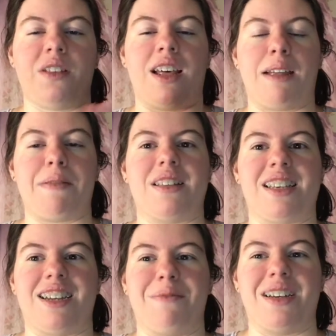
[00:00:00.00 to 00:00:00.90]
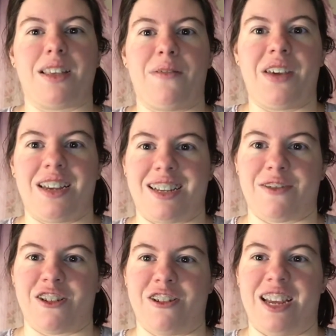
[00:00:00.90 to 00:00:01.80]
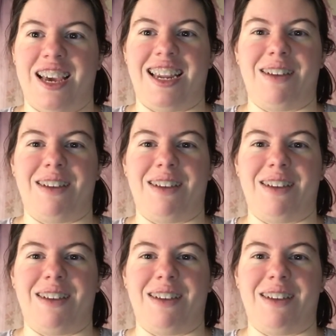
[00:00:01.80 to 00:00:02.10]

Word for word: With all that being said, I hope you guys have a fantastic rest of your day,